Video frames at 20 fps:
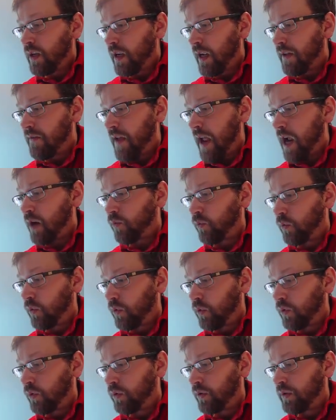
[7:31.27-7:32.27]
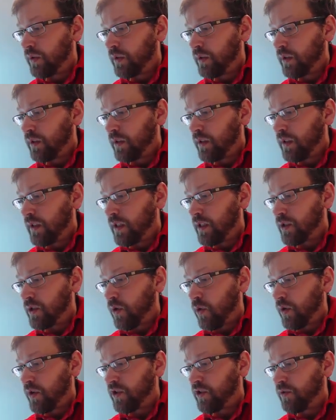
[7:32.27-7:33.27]
And that rule is
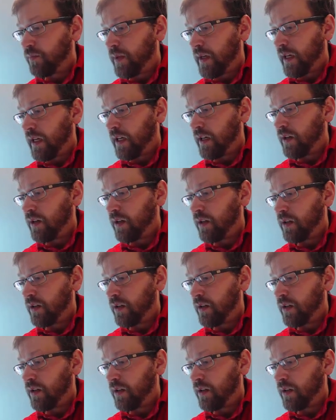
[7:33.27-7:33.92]
going to be